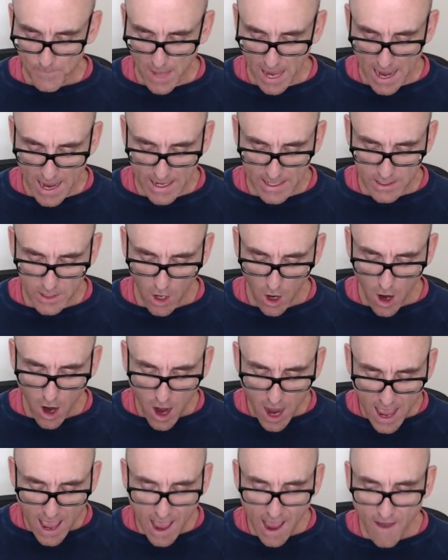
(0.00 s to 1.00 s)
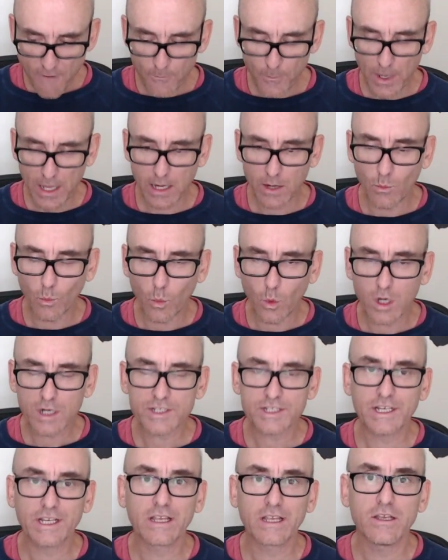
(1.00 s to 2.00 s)
and I have been
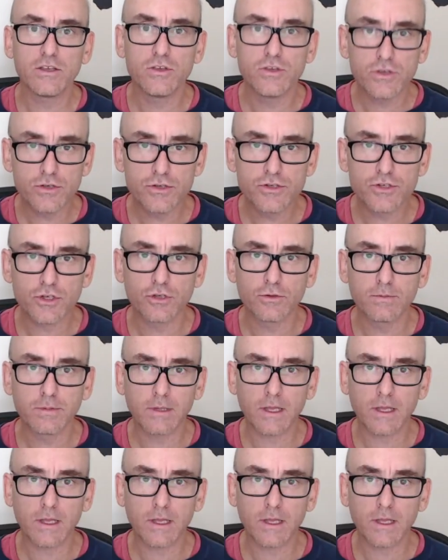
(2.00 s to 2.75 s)
watching YouTube